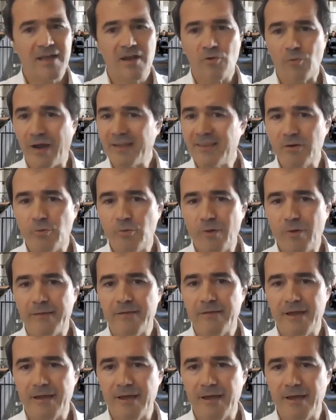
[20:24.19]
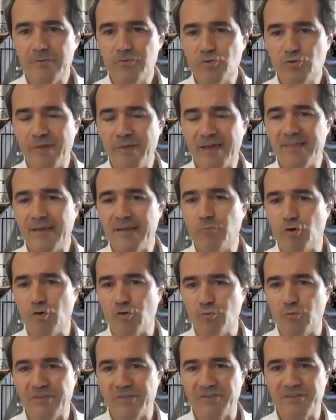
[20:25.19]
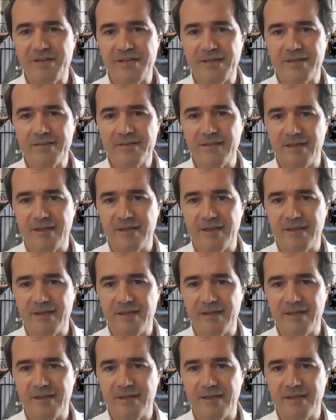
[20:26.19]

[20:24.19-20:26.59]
right away to make them more resilient.